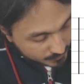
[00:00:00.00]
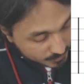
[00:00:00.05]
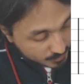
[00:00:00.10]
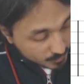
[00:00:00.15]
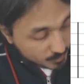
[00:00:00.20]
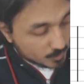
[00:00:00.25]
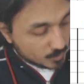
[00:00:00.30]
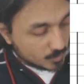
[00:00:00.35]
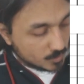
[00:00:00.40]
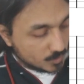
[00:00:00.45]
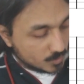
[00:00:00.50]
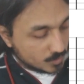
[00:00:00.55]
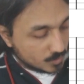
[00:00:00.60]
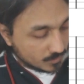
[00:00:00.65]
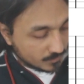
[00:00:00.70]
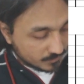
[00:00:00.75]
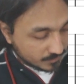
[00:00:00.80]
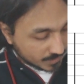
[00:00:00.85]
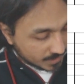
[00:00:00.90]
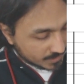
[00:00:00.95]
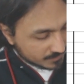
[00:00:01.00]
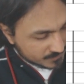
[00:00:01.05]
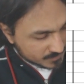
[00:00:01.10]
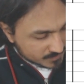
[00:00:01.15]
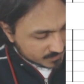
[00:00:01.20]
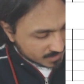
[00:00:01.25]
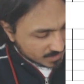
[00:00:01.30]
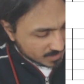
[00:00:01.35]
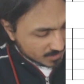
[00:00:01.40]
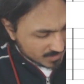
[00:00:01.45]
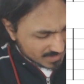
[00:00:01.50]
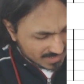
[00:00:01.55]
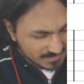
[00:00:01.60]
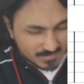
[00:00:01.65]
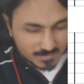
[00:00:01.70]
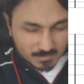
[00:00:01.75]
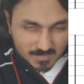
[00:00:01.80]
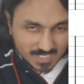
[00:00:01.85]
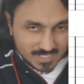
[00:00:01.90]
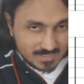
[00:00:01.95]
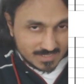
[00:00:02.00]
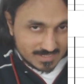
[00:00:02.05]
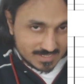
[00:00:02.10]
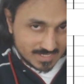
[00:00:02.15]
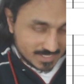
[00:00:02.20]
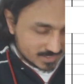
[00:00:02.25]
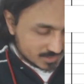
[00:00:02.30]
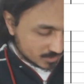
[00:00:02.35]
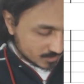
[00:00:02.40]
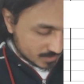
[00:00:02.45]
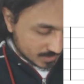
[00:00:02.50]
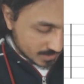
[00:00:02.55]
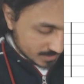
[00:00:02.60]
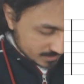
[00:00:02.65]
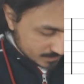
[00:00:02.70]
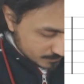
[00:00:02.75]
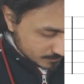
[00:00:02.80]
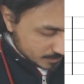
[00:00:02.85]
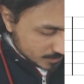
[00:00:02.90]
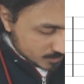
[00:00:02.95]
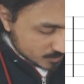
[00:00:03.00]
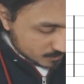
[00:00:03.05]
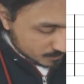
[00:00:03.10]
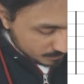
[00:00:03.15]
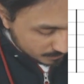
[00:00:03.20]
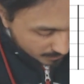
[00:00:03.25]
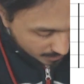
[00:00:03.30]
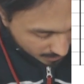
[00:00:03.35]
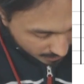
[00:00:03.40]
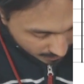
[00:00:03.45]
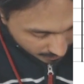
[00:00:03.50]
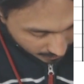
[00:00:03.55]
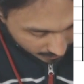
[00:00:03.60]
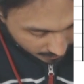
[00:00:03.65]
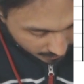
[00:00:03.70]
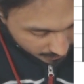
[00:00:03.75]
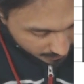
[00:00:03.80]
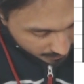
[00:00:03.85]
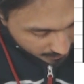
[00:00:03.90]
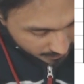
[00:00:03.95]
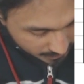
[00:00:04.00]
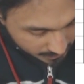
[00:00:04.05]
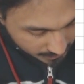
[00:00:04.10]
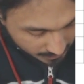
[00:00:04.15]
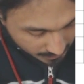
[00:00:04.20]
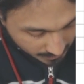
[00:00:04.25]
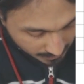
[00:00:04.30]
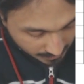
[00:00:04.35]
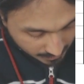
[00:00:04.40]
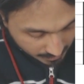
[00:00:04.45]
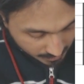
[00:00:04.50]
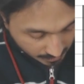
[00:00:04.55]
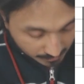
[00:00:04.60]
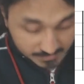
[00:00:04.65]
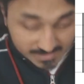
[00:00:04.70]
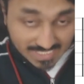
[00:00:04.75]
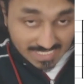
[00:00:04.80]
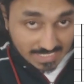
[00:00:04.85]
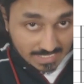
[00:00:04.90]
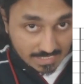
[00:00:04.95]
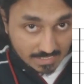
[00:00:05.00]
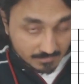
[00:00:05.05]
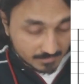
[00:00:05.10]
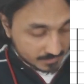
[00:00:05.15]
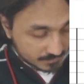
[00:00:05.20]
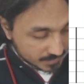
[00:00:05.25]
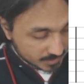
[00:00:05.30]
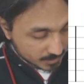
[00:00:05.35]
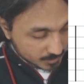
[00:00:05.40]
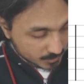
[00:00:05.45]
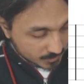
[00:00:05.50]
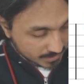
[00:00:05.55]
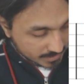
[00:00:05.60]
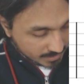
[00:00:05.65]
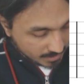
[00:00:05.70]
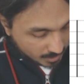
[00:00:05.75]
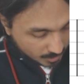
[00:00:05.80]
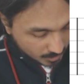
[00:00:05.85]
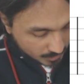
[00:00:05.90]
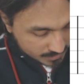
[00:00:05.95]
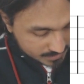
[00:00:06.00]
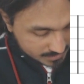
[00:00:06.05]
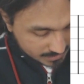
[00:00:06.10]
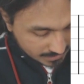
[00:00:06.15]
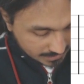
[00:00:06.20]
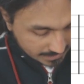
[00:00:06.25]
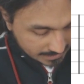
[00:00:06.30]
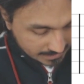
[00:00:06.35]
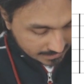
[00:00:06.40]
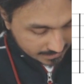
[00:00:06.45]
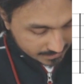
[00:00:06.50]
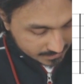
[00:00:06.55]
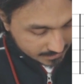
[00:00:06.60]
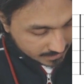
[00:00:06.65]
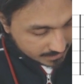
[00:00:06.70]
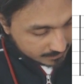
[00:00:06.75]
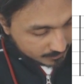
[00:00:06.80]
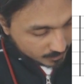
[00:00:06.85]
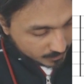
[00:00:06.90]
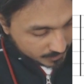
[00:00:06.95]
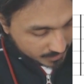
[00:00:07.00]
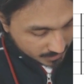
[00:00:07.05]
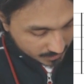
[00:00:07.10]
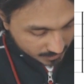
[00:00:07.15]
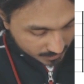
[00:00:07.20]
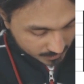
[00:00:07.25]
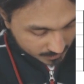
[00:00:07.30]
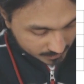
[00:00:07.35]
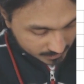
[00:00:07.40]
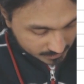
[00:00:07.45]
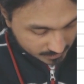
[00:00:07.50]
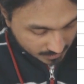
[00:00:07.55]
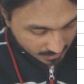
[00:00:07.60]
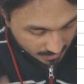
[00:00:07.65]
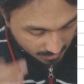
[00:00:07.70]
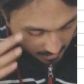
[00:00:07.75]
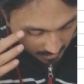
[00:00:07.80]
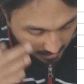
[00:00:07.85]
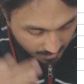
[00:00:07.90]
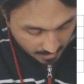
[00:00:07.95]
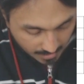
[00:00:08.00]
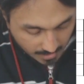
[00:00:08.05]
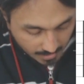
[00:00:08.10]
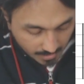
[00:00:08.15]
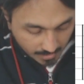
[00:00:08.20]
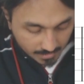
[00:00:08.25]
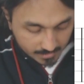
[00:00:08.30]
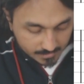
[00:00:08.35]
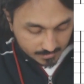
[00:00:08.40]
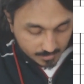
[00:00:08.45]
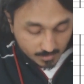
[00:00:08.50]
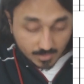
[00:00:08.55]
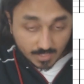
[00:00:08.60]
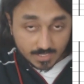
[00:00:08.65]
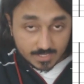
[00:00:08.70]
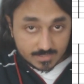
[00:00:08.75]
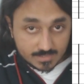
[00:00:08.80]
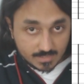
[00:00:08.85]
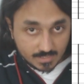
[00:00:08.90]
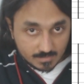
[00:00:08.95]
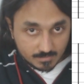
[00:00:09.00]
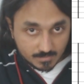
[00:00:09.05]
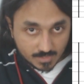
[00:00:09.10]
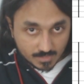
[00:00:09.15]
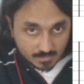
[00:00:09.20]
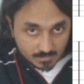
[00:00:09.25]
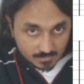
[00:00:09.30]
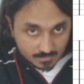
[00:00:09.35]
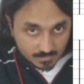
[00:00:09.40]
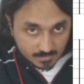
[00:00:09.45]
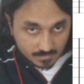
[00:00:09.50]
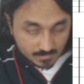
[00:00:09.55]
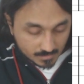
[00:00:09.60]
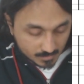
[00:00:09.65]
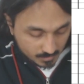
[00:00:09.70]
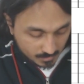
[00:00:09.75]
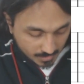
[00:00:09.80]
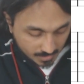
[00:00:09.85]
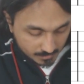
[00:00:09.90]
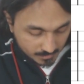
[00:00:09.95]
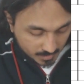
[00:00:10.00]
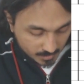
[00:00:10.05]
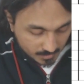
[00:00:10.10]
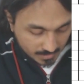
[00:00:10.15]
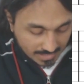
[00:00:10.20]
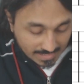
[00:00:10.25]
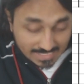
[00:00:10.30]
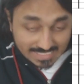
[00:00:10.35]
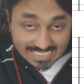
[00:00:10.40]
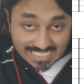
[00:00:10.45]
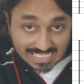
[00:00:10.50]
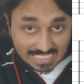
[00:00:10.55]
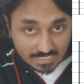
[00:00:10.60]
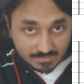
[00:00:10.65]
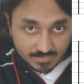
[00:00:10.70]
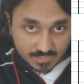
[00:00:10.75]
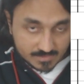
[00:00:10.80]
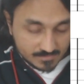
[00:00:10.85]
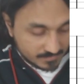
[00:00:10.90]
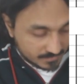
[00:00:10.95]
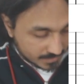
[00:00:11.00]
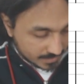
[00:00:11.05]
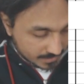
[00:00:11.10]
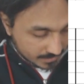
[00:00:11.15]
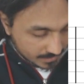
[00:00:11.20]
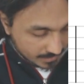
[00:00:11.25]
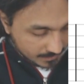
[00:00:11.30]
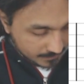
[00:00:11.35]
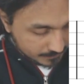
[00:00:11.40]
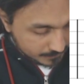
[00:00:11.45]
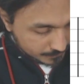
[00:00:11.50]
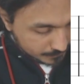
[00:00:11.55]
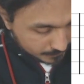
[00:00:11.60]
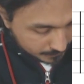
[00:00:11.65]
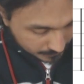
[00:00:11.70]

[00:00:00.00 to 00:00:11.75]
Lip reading: Su, 5-3, or even better, 6-3. Susma, come till 11. When you're doing a long slide like that, the moment you hit on the 3, your eyes can be on the, you can be looking at the 11th fret, yeah?